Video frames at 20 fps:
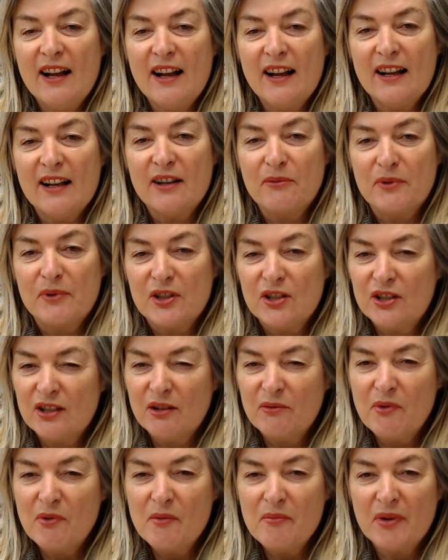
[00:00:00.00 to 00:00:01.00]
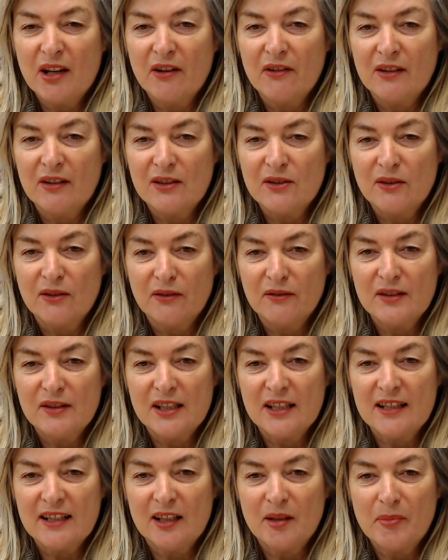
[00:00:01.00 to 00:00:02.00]
which I won't be going into a lot of
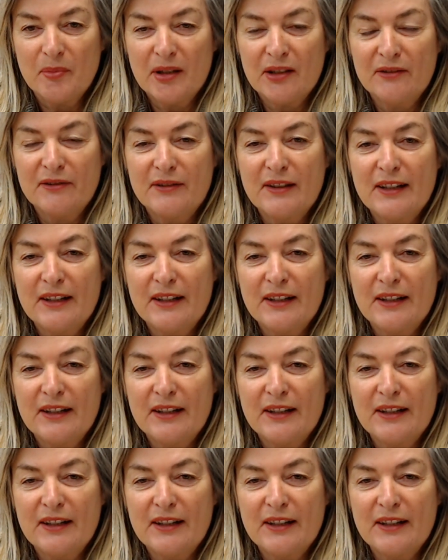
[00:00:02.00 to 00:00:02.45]
detail about,